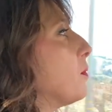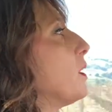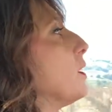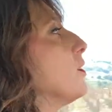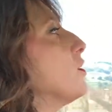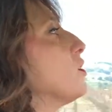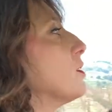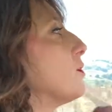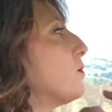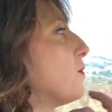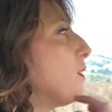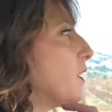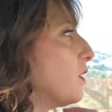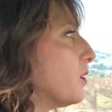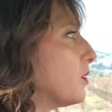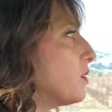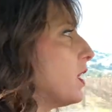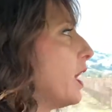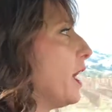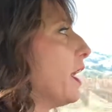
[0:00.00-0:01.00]
It just
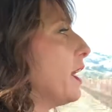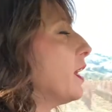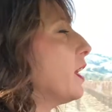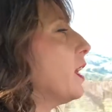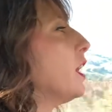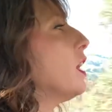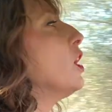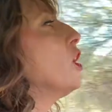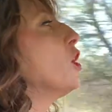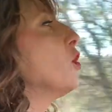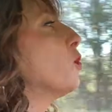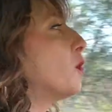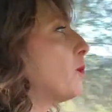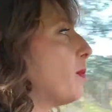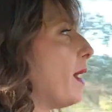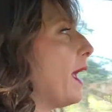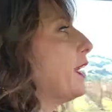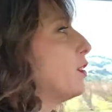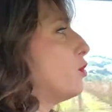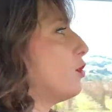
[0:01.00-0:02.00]
feels like we're
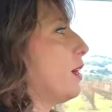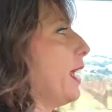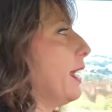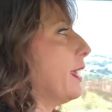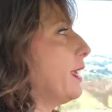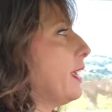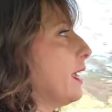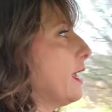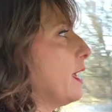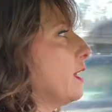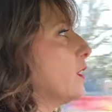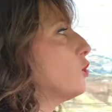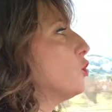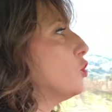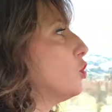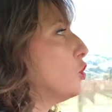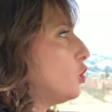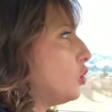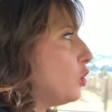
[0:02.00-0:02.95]
backtracking